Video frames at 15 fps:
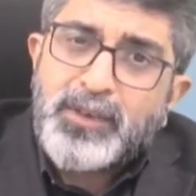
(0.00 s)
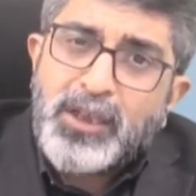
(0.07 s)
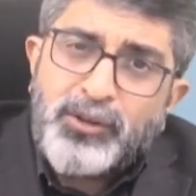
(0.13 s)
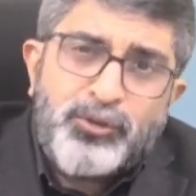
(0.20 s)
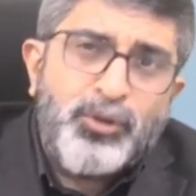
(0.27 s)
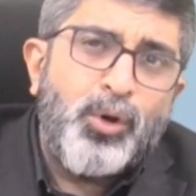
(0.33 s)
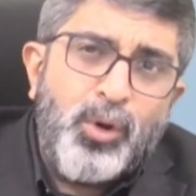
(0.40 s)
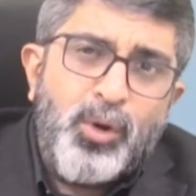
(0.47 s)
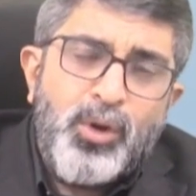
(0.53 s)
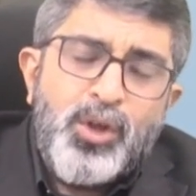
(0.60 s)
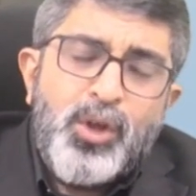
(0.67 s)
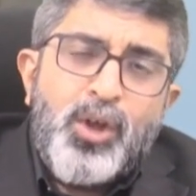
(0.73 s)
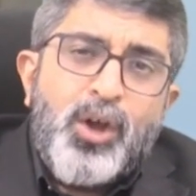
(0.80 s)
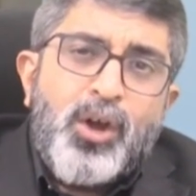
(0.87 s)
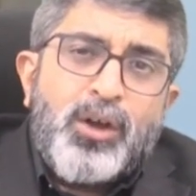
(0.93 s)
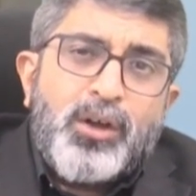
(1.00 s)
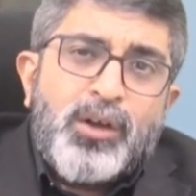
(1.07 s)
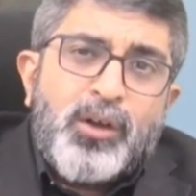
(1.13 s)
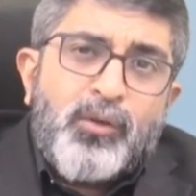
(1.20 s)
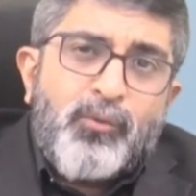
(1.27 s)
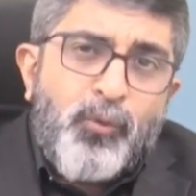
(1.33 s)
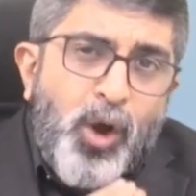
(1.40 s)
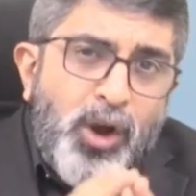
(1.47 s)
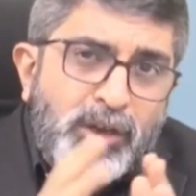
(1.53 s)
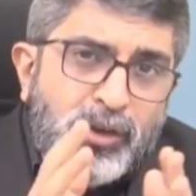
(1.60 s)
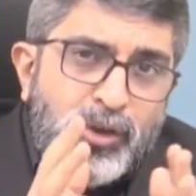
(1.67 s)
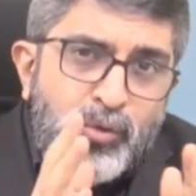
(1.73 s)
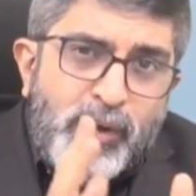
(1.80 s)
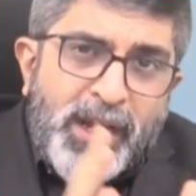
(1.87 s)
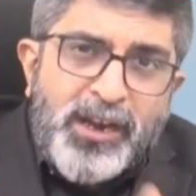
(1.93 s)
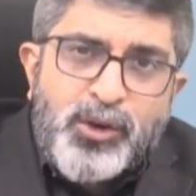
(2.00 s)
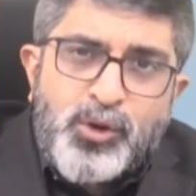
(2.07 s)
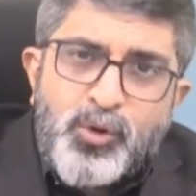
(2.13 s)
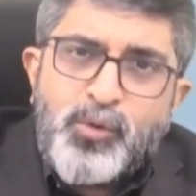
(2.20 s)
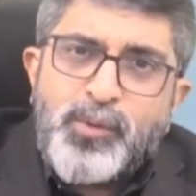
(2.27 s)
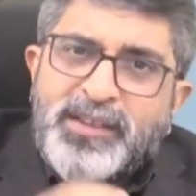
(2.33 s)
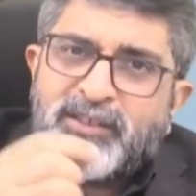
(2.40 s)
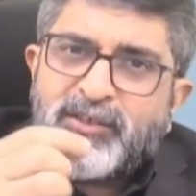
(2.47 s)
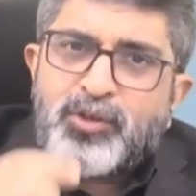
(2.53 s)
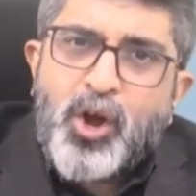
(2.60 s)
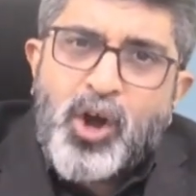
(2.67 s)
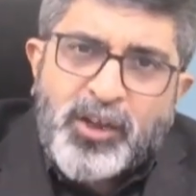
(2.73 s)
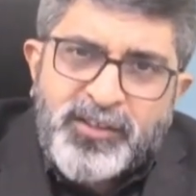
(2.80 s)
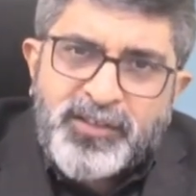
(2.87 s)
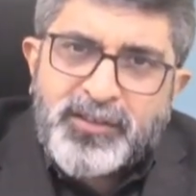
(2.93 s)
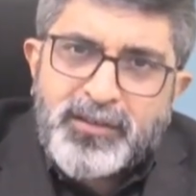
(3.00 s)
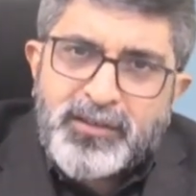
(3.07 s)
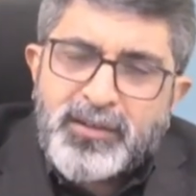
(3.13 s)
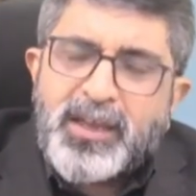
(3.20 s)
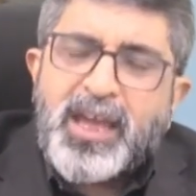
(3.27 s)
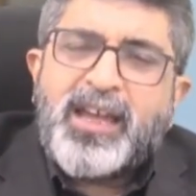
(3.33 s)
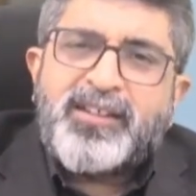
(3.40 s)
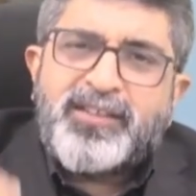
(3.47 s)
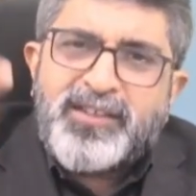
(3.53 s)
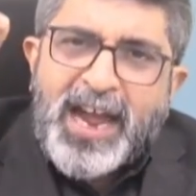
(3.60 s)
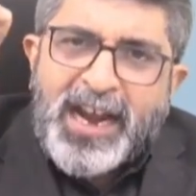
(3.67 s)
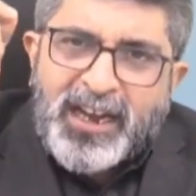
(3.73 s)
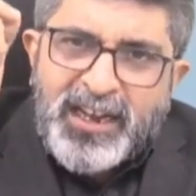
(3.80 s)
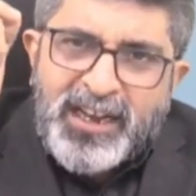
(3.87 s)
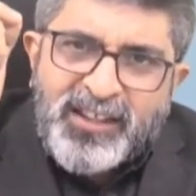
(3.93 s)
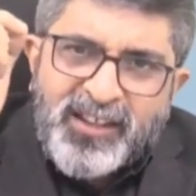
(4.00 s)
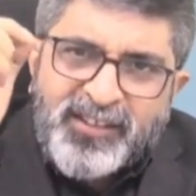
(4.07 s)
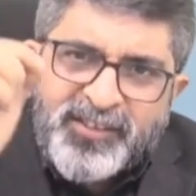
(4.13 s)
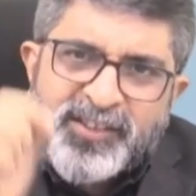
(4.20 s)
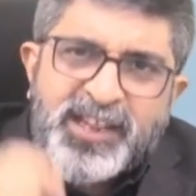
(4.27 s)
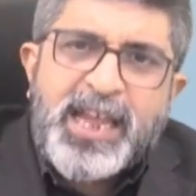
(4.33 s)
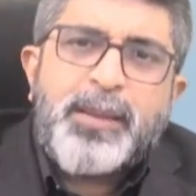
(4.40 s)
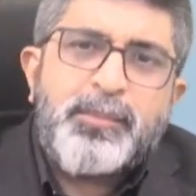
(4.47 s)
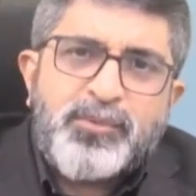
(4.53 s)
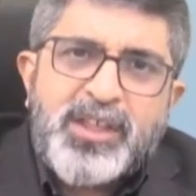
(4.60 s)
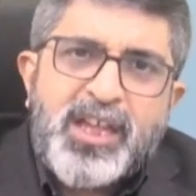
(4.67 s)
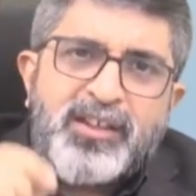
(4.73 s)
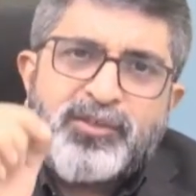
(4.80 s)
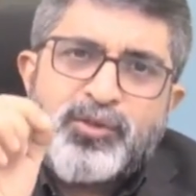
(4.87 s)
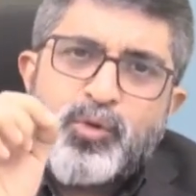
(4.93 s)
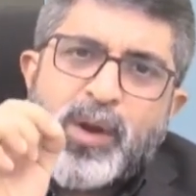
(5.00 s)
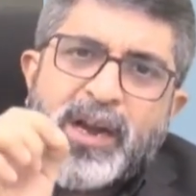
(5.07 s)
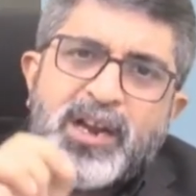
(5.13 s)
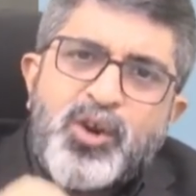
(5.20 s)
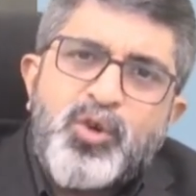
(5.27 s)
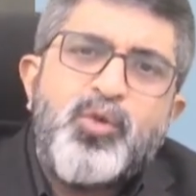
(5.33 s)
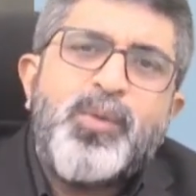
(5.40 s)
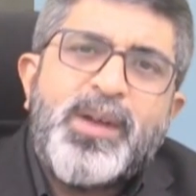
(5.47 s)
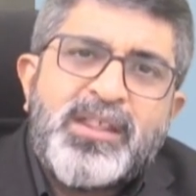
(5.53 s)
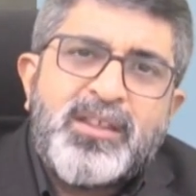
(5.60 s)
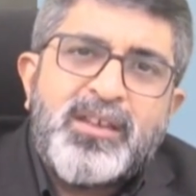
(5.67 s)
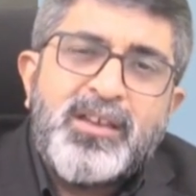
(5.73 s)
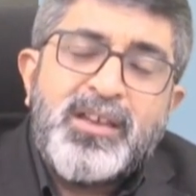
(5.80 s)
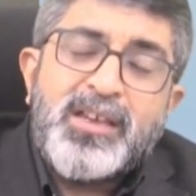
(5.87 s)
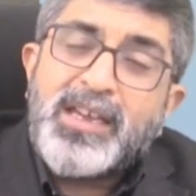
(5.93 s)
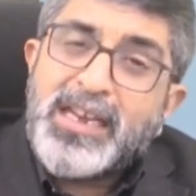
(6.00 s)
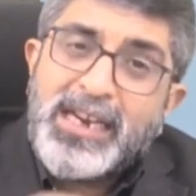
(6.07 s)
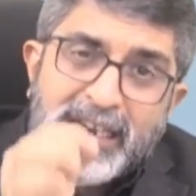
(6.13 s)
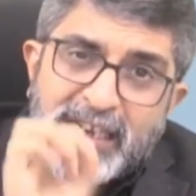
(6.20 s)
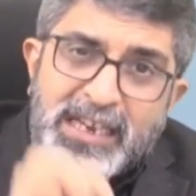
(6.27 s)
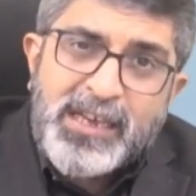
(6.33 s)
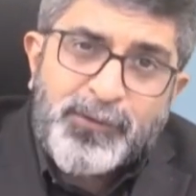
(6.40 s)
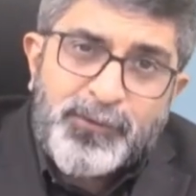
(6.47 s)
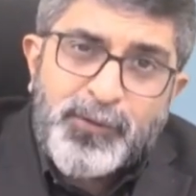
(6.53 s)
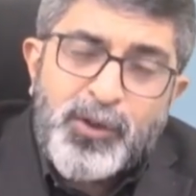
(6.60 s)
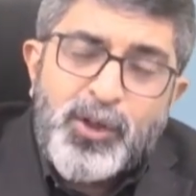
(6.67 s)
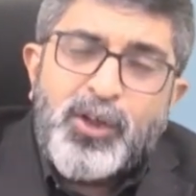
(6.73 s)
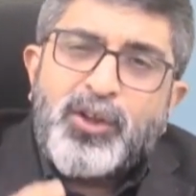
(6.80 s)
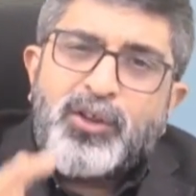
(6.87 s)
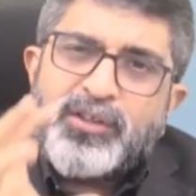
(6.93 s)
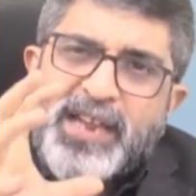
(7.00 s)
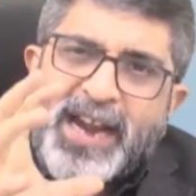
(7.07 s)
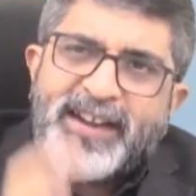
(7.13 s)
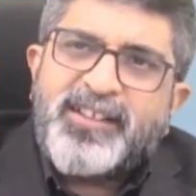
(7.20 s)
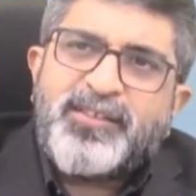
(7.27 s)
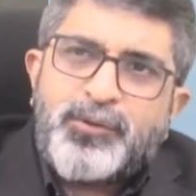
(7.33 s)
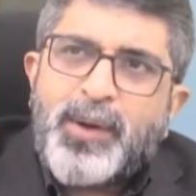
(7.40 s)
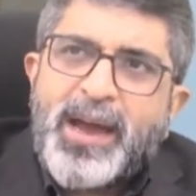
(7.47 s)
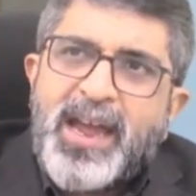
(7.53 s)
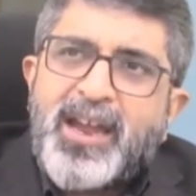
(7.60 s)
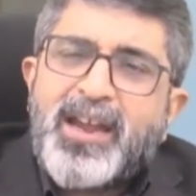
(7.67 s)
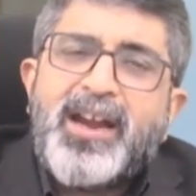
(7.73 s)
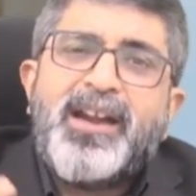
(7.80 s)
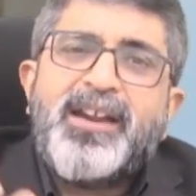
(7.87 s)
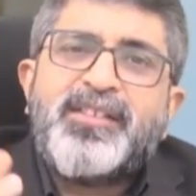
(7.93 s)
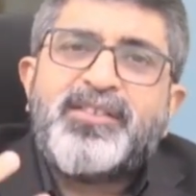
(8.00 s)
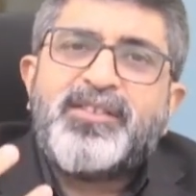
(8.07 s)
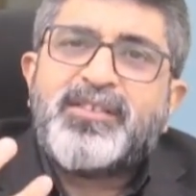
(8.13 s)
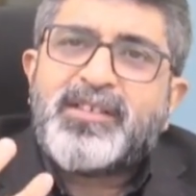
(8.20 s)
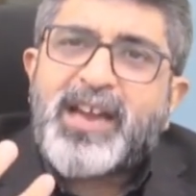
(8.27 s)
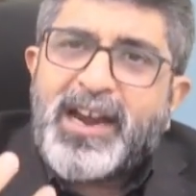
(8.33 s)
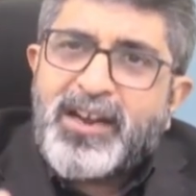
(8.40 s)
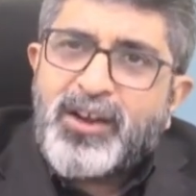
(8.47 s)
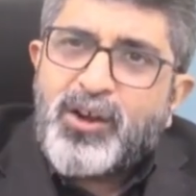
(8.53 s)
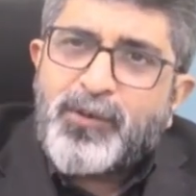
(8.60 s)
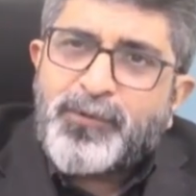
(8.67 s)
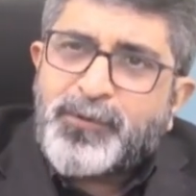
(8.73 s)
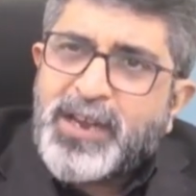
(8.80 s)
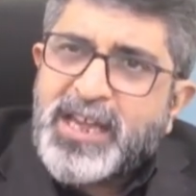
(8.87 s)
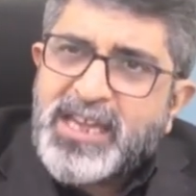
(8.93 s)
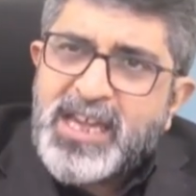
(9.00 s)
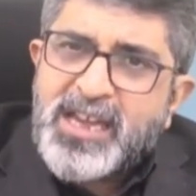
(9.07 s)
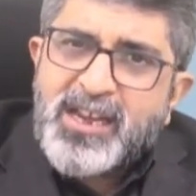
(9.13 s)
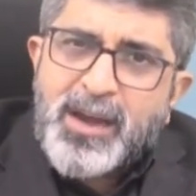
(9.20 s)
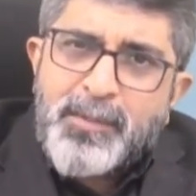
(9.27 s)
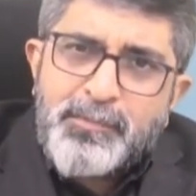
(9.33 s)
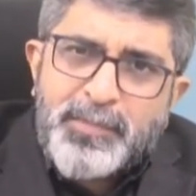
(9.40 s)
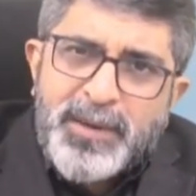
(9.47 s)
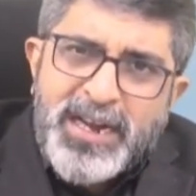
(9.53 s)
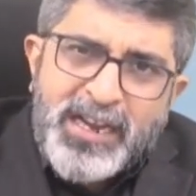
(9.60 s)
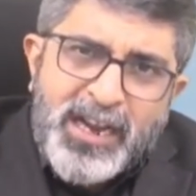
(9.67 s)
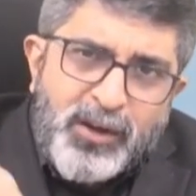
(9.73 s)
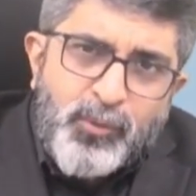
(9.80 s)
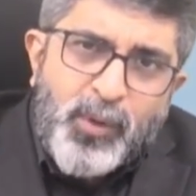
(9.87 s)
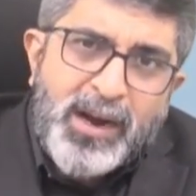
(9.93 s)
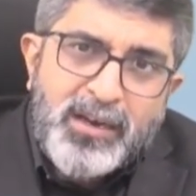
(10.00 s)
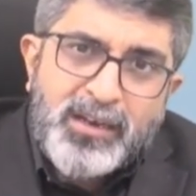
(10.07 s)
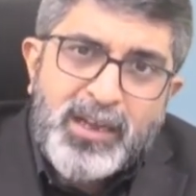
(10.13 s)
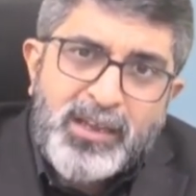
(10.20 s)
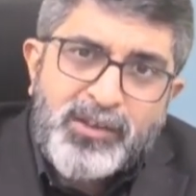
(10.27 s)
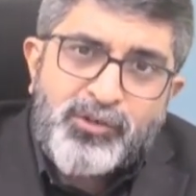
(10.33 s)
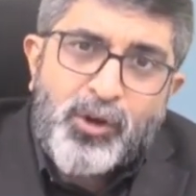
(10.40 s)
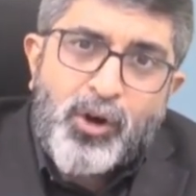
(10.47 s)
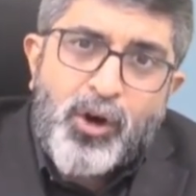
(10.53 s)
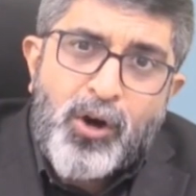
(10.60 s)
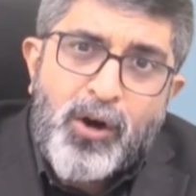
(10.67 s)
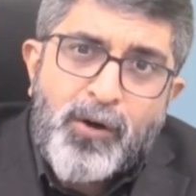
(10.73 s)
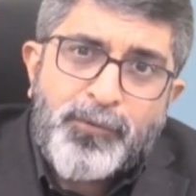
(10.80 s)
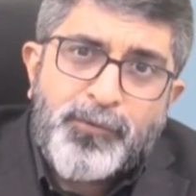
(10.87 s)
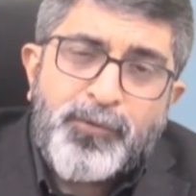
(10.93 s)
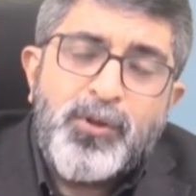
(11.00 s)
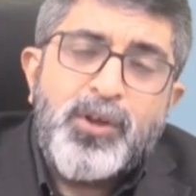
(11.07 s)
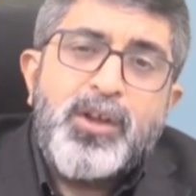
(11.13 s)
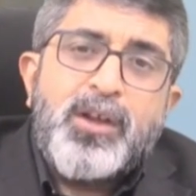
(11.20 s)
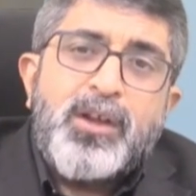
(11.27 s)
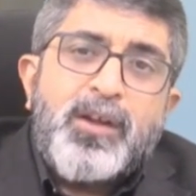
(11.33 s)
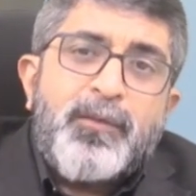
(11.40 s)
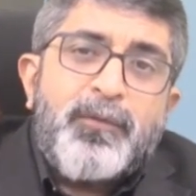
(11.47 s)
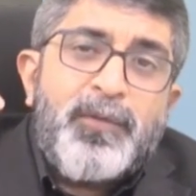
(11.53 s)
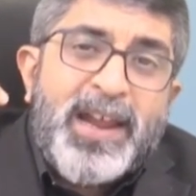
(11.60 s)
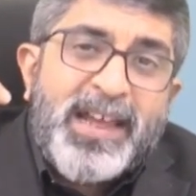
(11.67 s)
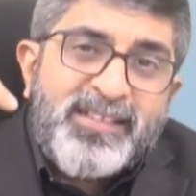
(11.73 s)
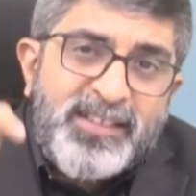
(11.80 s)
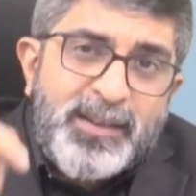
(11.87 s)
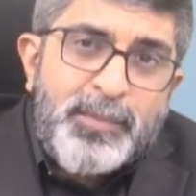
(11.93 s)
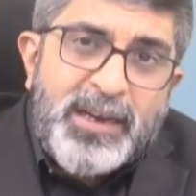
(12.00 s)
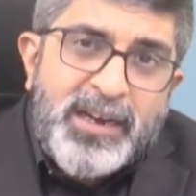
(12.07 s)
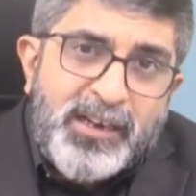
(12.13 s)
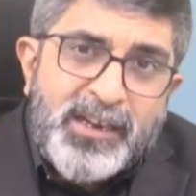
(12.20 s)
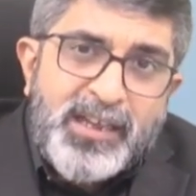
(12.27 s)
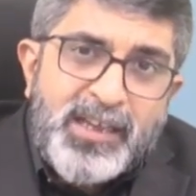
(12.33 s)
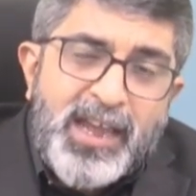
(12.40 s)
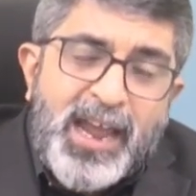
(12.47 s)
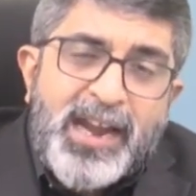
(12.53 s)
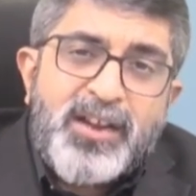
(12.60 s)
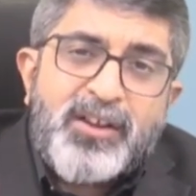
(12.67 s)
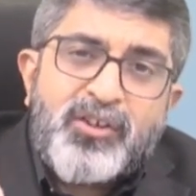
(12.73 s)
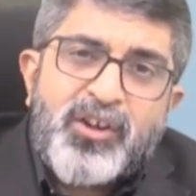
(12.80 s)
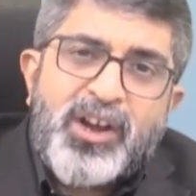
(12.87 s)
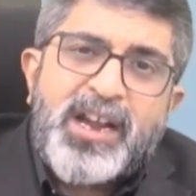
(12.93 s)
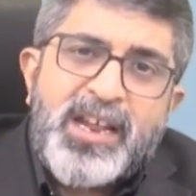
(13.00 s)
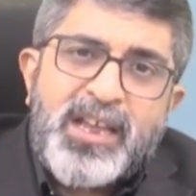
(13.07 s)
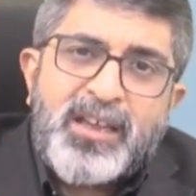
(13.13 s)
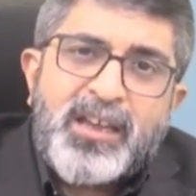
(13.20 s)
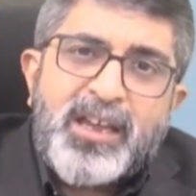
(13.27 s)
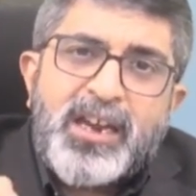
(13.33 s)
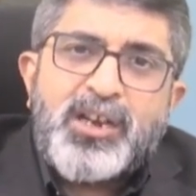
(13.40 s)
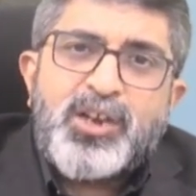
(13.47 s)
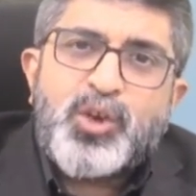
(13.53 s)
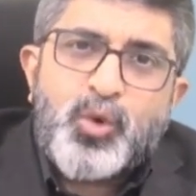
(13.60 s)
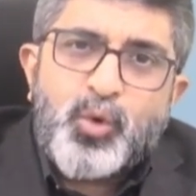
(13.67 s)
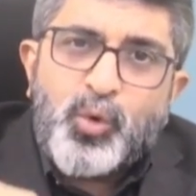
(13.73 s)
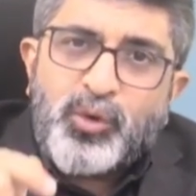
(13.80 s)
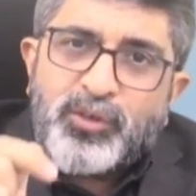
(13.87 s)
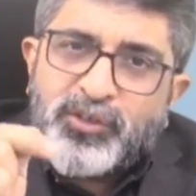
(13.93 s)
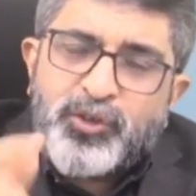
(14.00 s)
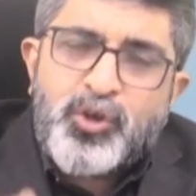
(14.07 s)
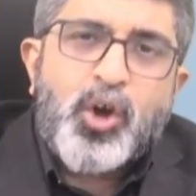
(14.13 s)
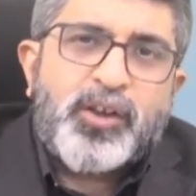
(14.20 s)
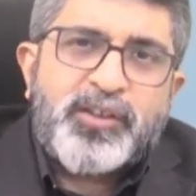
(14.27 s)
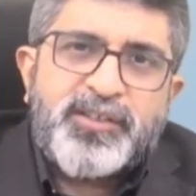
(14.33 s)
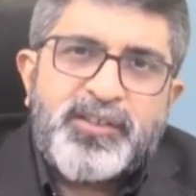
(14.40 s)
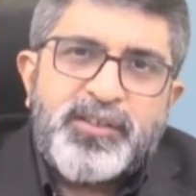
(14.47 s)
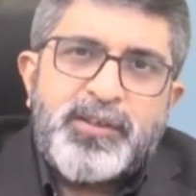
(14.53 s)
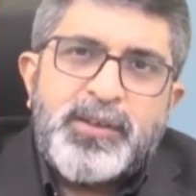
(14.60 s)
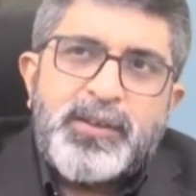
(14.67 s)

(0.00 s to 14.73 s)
So, what you can do with stocks, exactly the same things you can do with ETF. That is why it is kind of taking complete advantage of flexibility and trading into stocks.